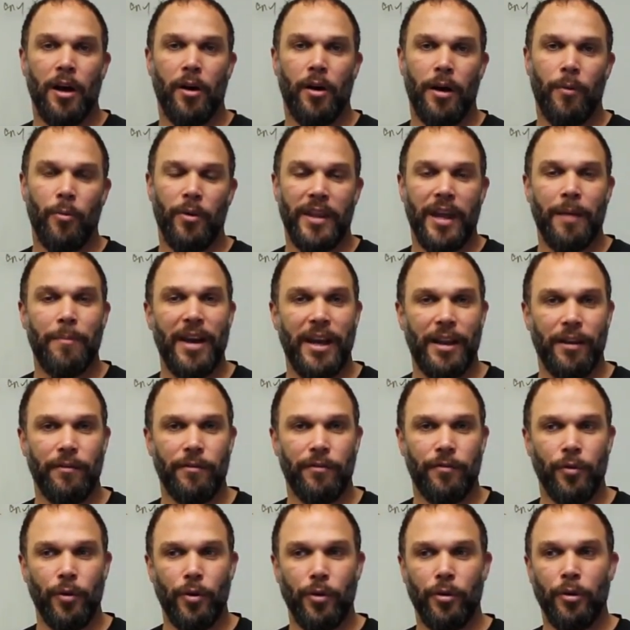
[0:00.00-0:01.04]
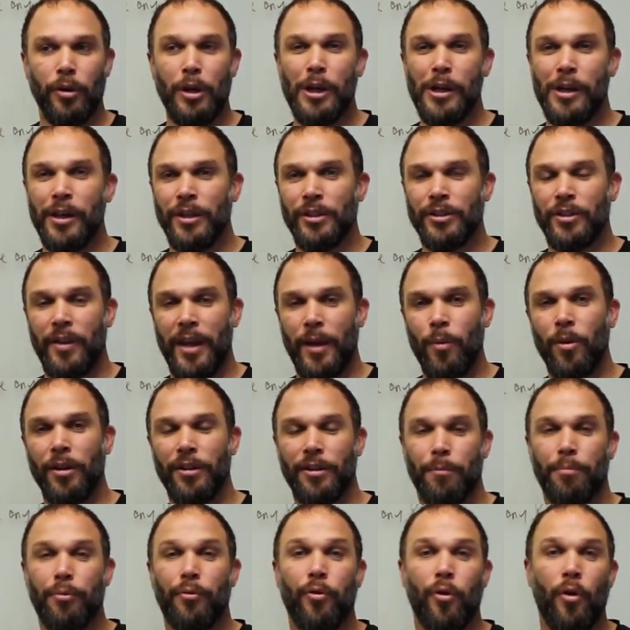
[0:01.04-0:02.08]
um, when they paid in full. So they wanted
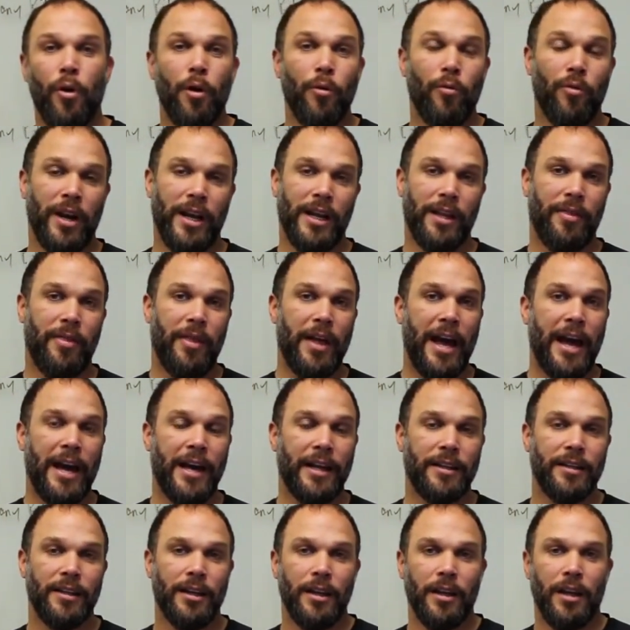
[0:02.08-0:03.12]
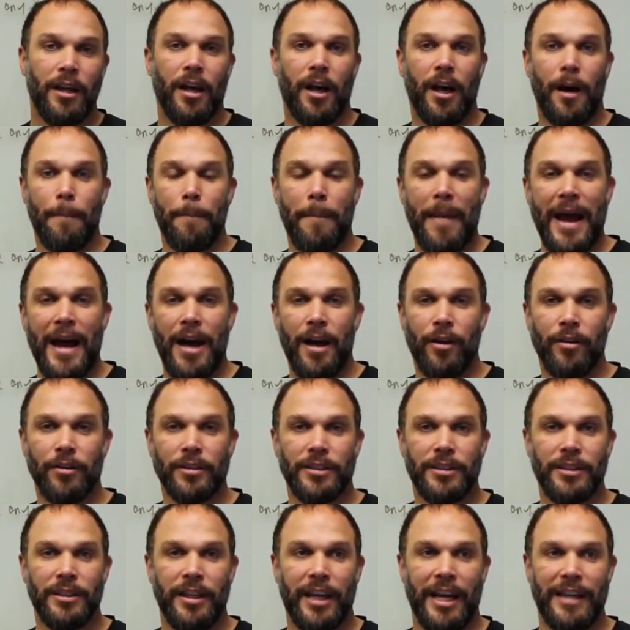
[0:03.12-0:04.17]
to prorate that
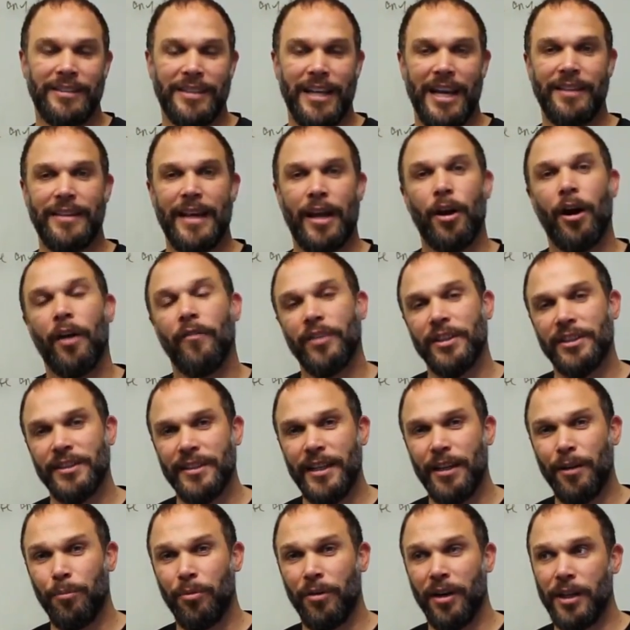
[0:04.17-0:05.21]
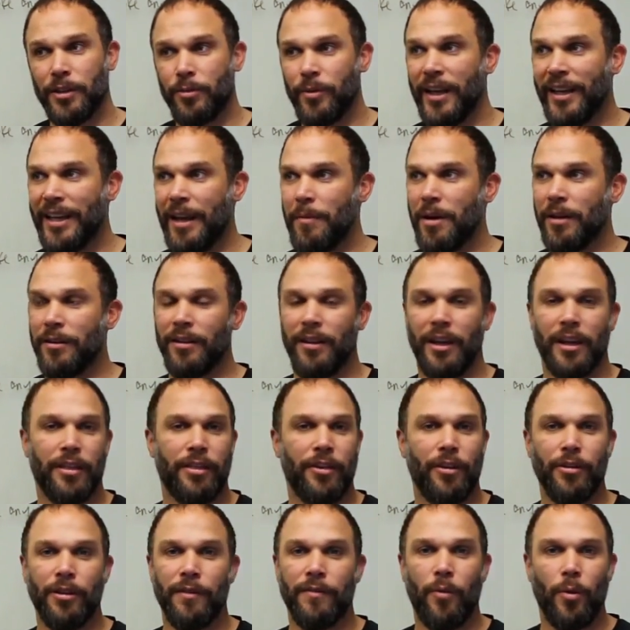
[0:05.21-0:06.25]
amount and take that off the sale price. Well, that came out to like
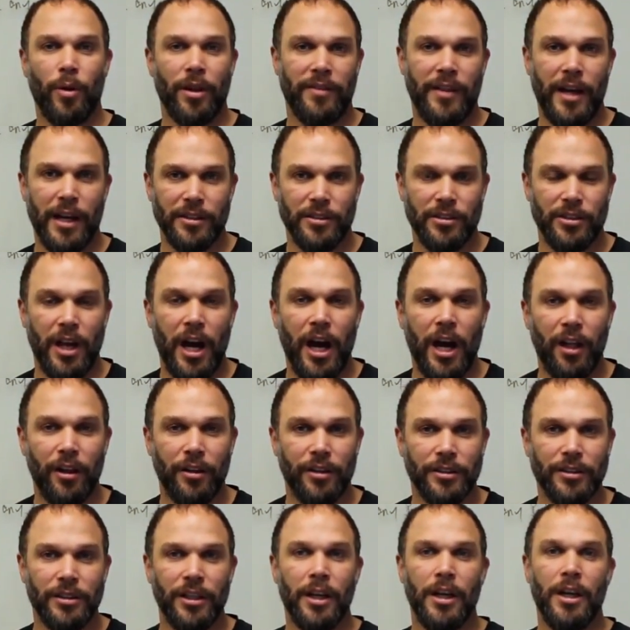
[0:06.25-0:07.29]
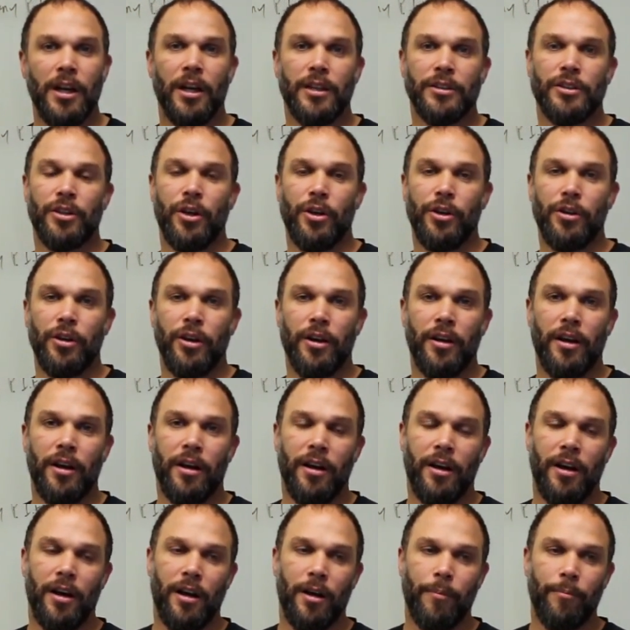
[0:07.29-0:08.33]
thirty or forty thousand dollars. So you're gonna
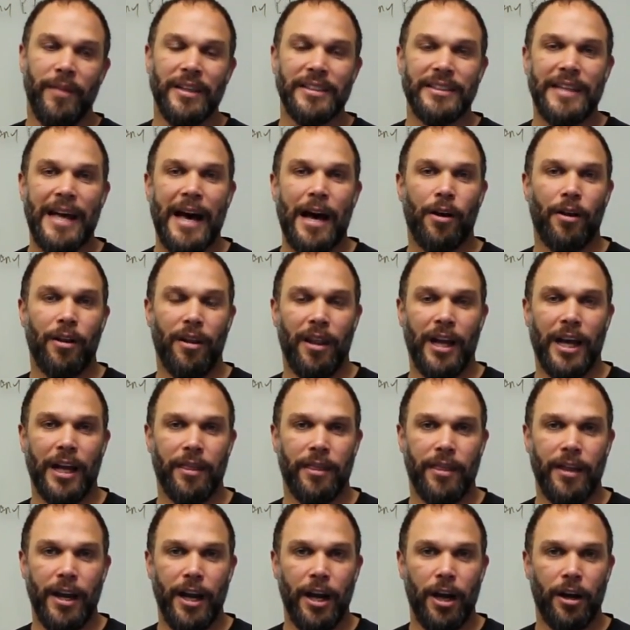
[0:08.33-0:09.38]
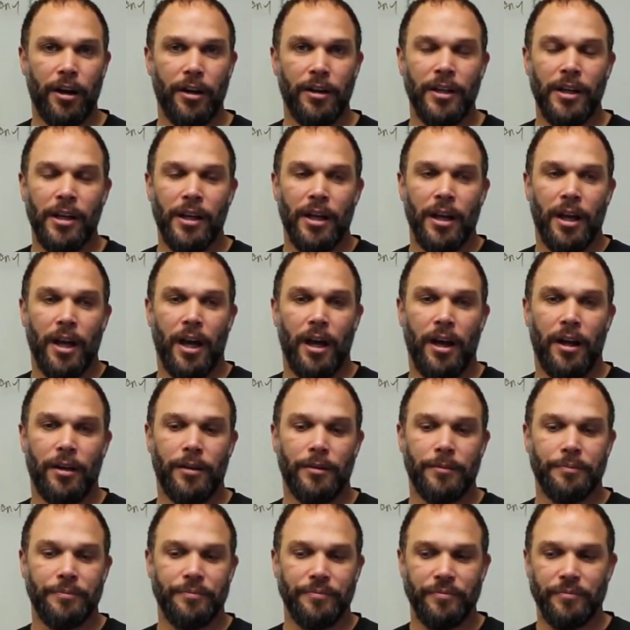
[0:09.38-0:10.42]
uh, miss out on a lot there.
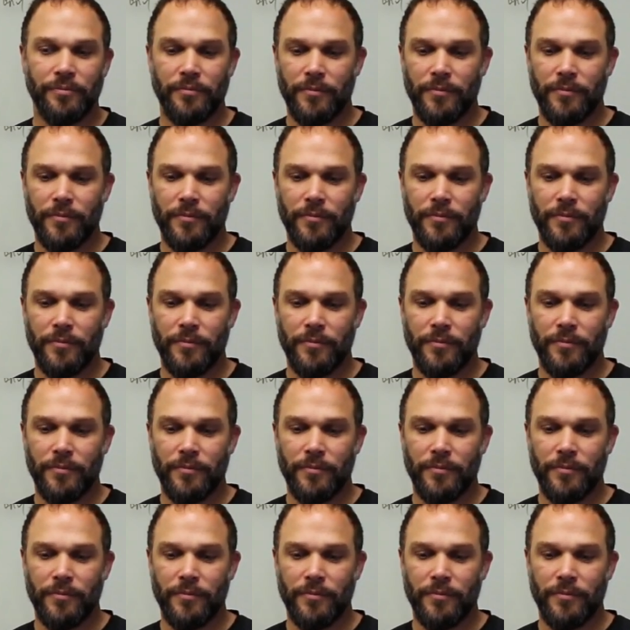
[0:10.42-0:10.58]
Um,